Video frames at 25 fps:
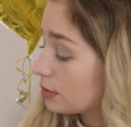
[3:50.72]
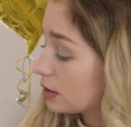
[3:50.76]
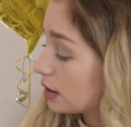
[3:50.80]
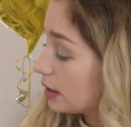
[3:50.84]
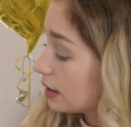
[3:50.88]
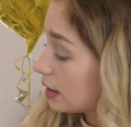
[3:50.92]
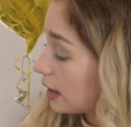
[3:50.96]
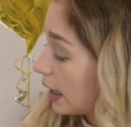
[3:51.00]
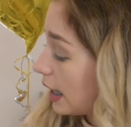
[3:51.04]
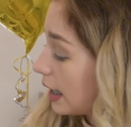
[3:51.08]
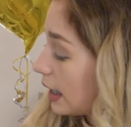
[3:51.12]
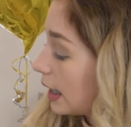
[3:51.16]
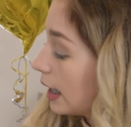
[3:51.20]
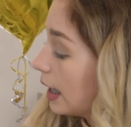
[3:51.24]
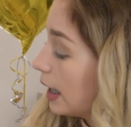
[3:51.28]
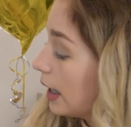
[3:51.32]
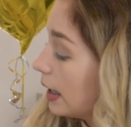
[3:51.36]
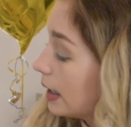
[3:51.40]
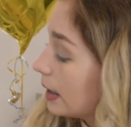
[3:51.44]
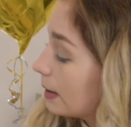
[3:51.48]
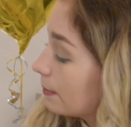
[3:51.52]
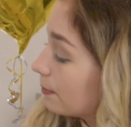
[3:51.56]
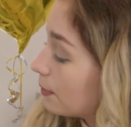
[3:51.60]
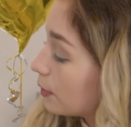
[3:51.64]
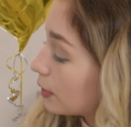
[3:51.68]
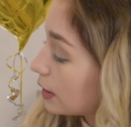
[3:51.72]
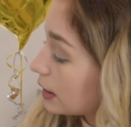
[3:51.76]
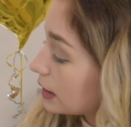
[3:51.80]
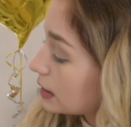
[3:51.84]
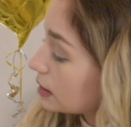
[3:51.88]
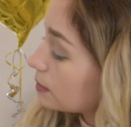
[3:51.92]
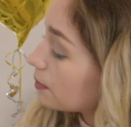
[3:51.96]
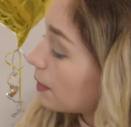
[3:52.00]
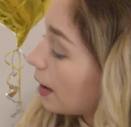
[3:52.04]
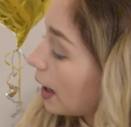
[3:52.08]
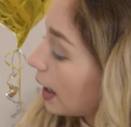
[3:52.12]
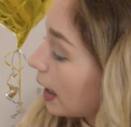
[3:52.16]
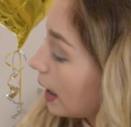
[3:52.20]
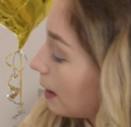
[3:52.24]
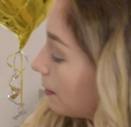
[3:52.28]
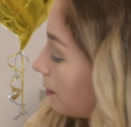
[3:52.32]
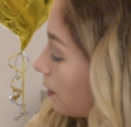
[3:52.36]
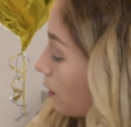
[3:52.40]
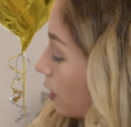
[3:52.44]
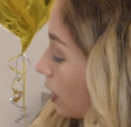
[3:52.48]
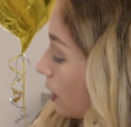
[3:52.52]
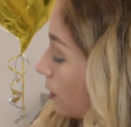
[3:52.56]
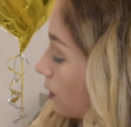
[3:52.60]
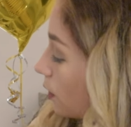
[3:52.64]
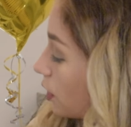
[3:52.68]
it is a body spray, a
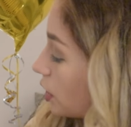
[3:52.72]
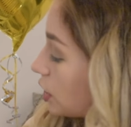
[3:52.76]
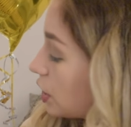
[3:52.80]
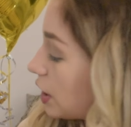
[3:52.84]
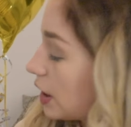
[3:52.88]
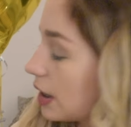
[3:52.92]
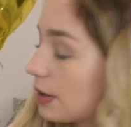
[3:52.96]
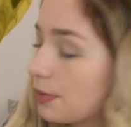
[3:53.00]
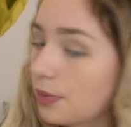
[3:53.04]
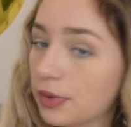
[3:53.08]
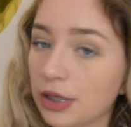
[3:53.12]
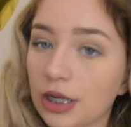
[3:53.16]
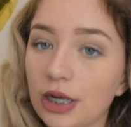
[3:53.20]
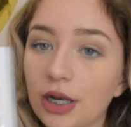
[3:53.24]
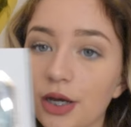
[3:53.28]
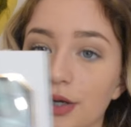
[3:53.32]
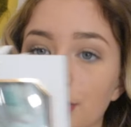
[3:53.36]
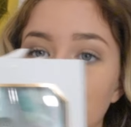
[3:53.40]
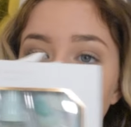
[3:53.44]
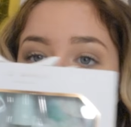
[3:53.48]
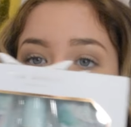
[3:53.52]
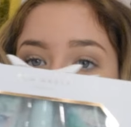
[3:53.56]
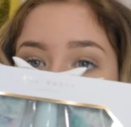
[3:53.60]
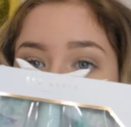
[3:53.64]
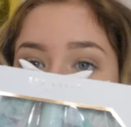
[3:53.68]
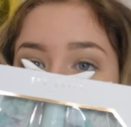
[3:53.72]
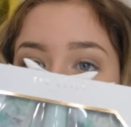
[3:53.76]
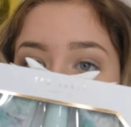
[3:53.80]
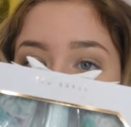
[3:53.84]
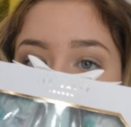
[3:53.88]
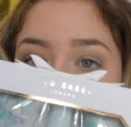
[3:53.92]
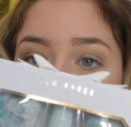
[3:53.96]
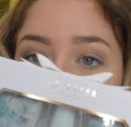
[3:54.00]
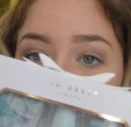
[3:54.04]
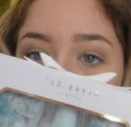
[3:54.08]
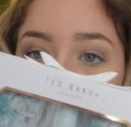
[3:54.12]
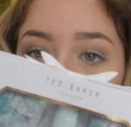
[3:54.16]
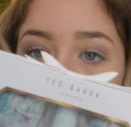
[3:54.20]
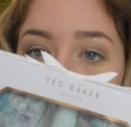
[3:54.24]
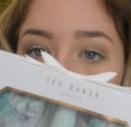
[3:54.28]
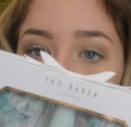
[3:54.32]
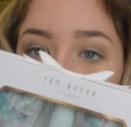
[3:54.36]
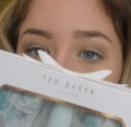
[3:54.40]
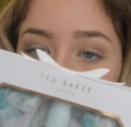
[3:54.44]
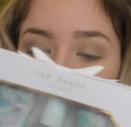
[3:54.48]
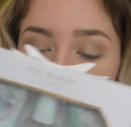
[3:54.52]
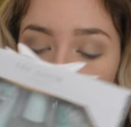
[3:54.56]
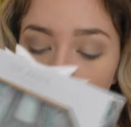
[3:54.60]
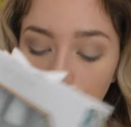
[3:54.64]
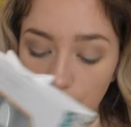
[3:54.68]
body wash, and a body lotion. And that is just
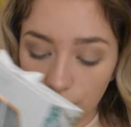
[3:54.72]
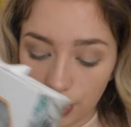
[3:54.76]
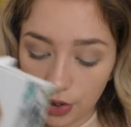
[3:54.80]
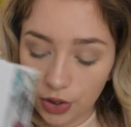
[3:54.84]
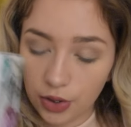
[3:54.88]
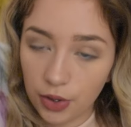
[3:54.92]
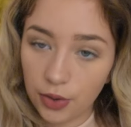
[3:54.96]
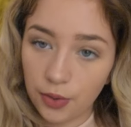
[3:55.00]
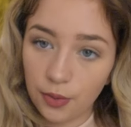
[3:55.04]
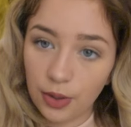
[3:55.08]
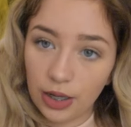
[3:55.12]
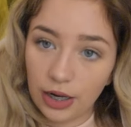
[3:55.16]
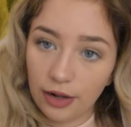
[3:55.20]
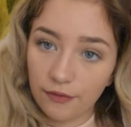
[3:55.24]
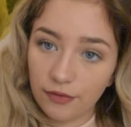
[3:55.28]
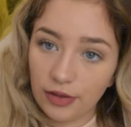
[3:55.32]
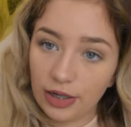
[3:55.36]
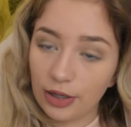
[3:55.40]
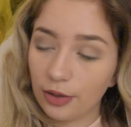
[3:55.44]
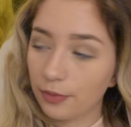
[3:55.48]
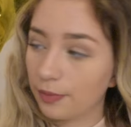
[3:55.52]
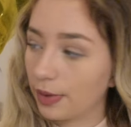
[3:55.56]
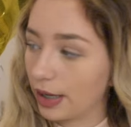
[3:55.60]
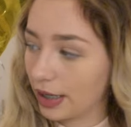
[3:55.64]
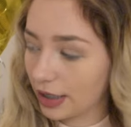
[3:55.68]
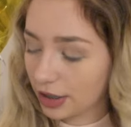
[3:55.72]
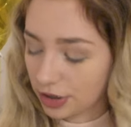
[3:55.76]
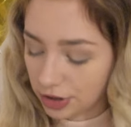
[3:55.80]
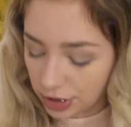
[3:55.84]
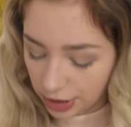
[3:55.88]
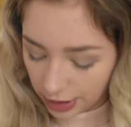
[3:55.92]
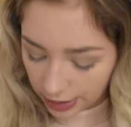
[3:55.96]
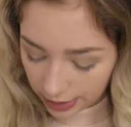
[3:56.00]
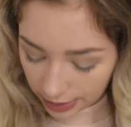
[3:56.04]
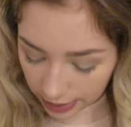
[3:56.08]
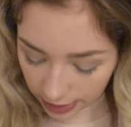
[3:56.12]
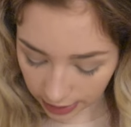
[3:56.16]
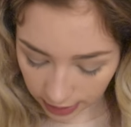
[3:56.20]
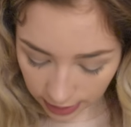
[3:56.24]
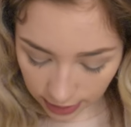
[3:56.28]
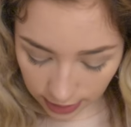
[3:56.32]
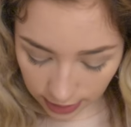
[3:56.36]
so cute. I love the little packaging.